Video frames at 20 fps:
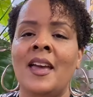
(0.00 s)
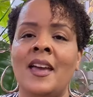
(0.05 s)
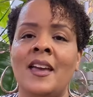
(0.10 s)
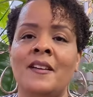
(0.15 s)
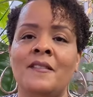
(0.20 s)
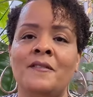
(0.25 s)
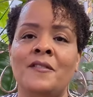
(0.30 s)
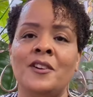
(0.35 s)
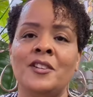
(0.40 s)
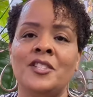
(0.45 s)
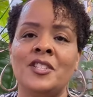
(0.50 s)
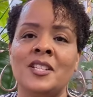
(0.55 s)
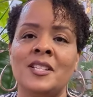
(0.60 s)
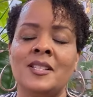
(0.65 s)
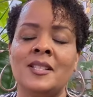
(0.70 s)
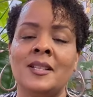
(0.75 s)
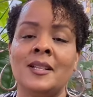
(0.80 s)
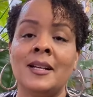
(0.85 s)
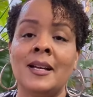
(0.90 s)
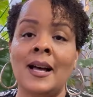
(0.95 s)
and for
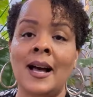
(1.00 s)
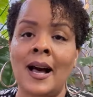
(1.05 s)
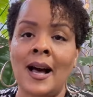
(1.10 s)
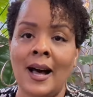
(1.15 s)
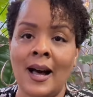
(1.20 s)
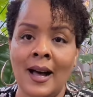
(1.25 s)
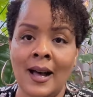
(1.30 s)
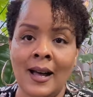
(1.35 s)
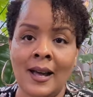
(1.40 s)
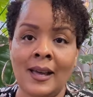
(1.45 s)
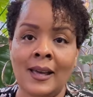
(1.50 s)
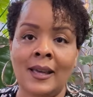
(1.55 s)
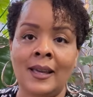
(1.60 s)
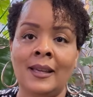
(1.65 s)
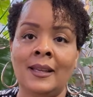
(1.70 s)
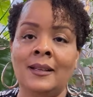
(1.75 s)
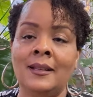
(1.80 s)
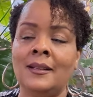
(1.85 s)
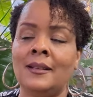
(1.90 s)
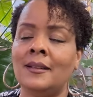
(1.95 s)
just the
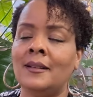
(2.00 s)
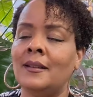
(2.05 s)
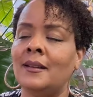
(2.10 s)
kind